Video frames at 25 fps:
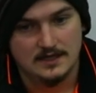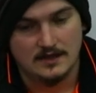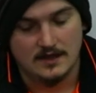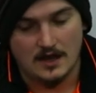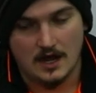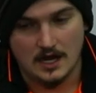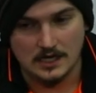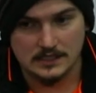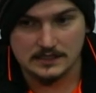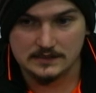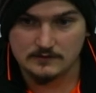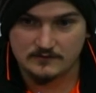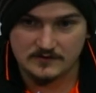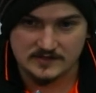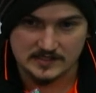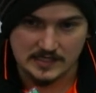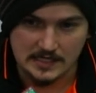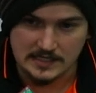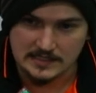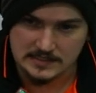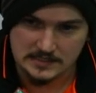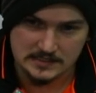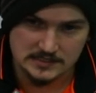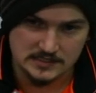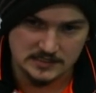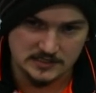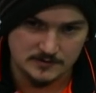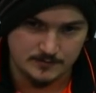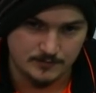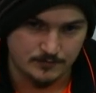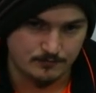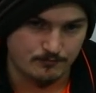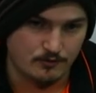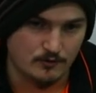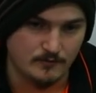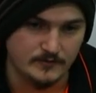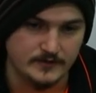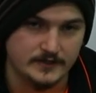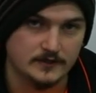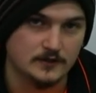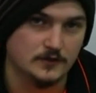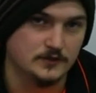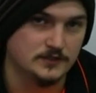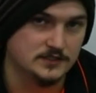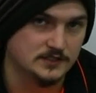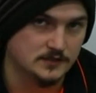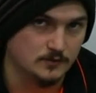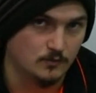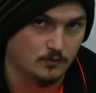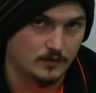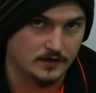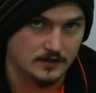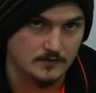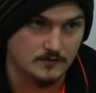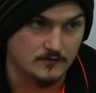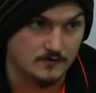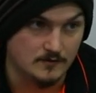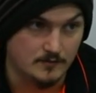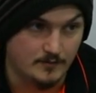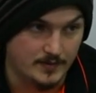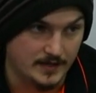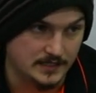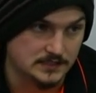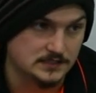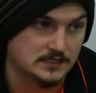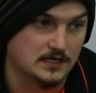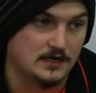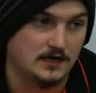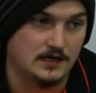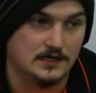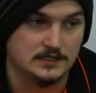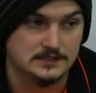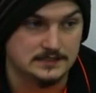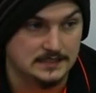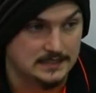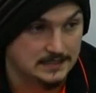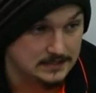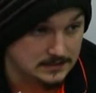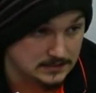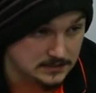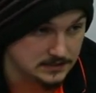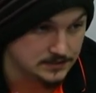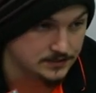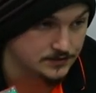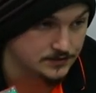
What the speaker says: I'd say this is probably close to one of the best cards in this